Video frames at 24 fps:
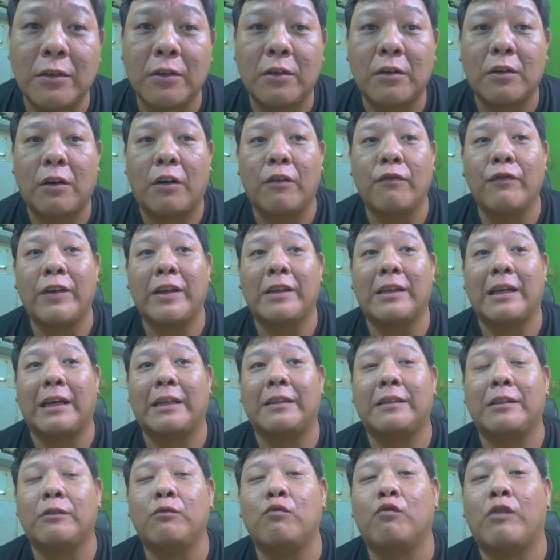
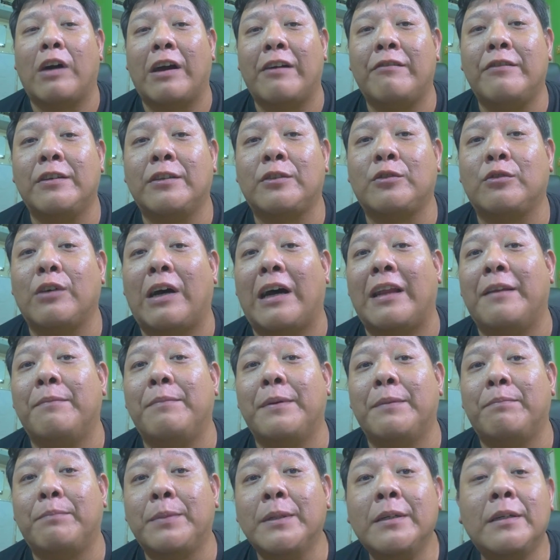COVID-19 virus to other
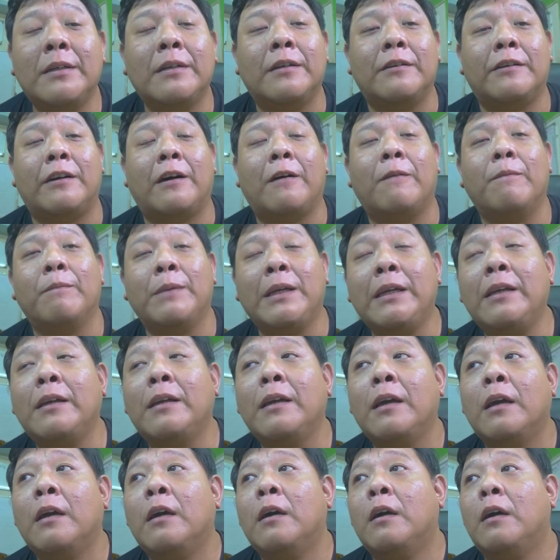people around
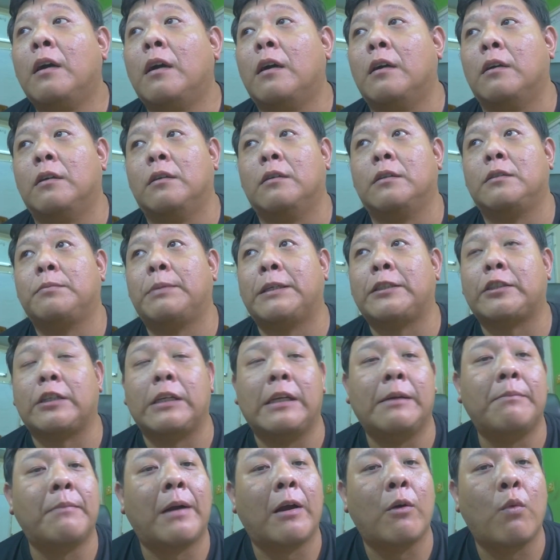me,
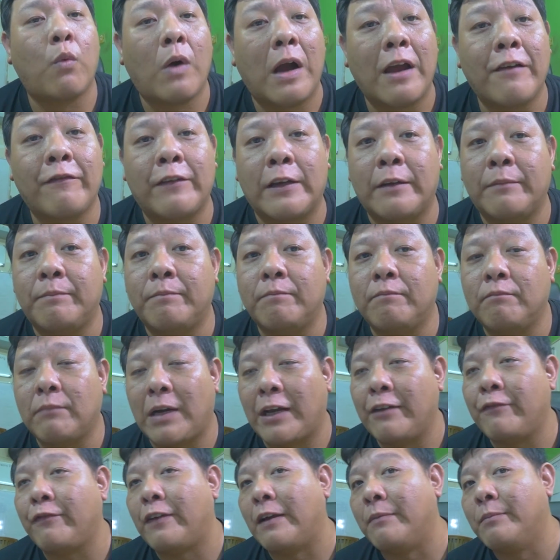especially my wife and
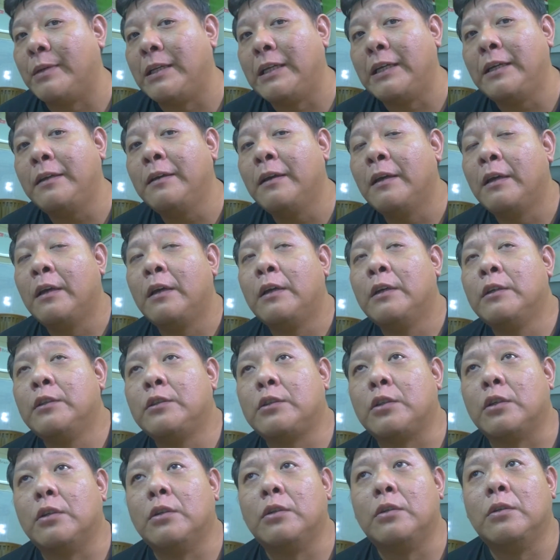my family.
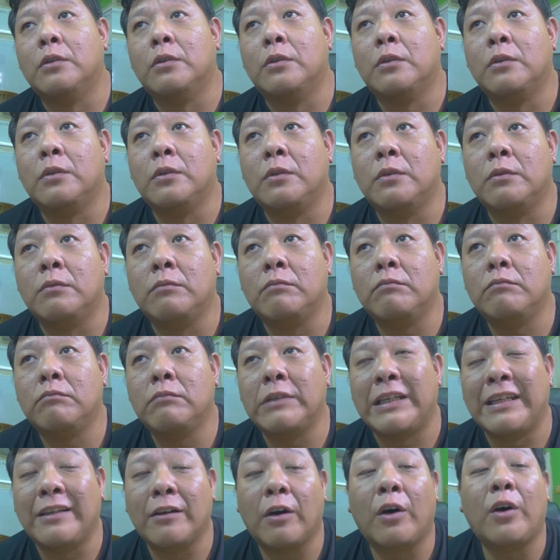So
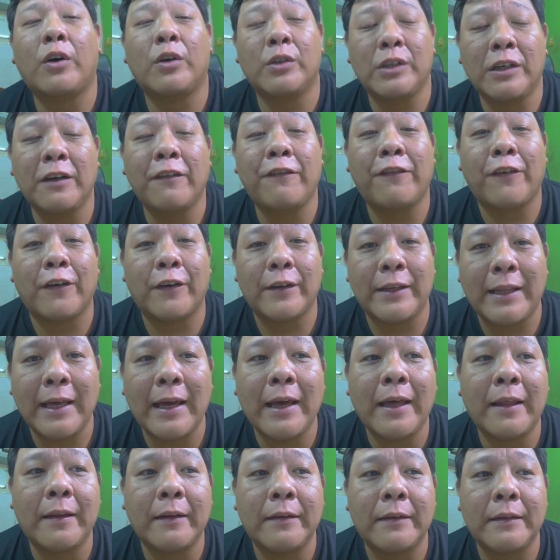in order for
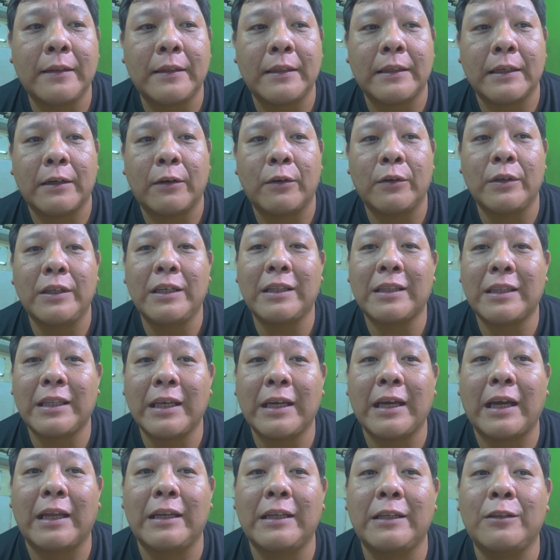that, the only
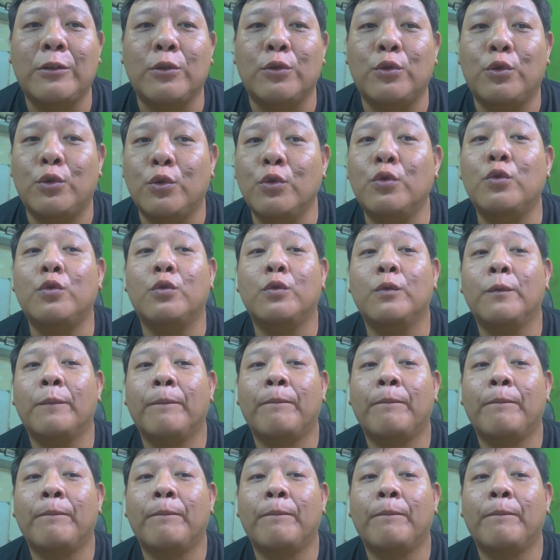thing I need to do